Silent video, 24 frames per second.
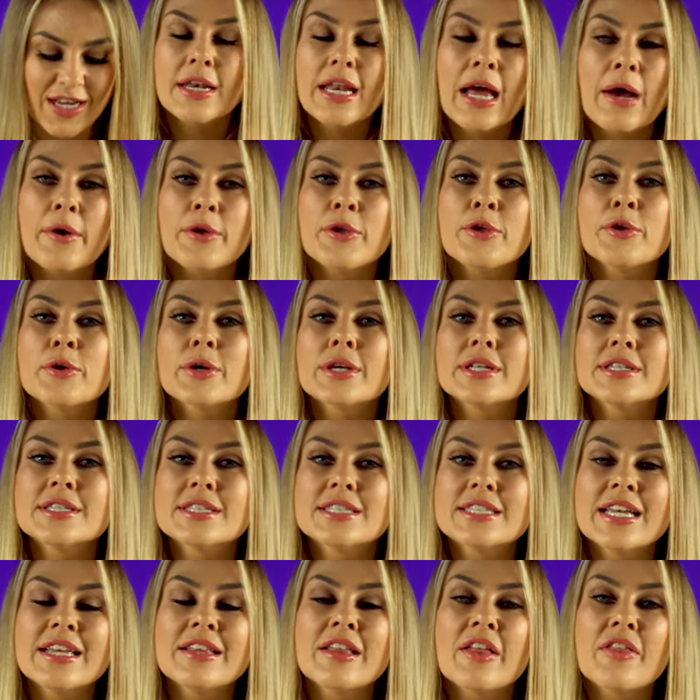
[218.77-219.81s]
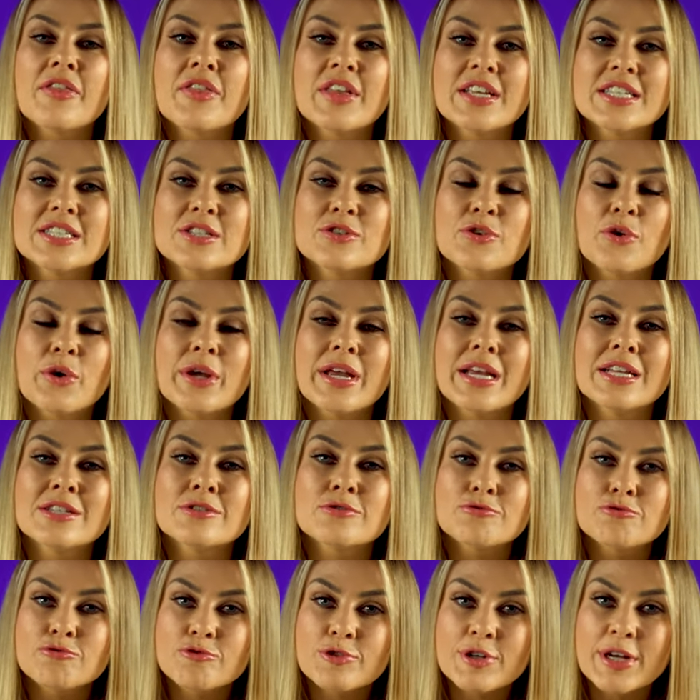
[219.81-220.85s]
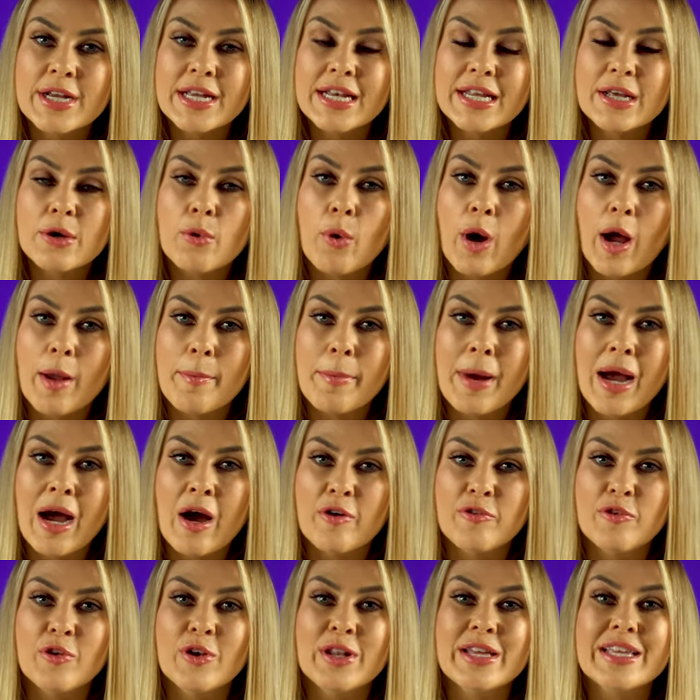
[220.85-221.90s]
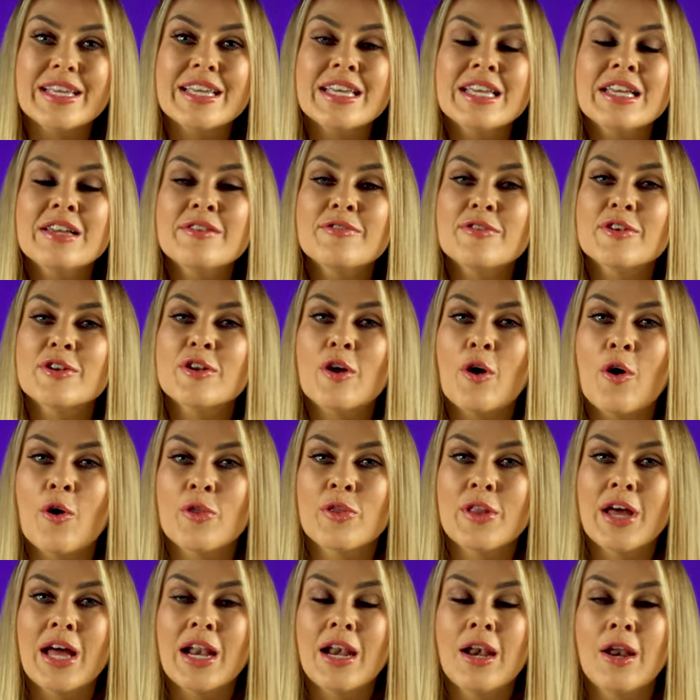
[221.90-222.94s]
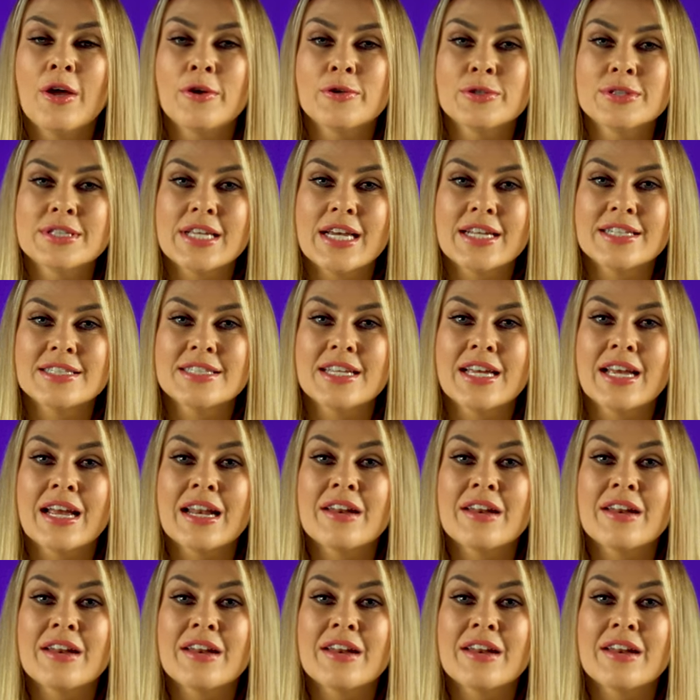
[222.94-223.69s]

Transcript: Now, you can see that this toy is really quite powerful, even on that low setting.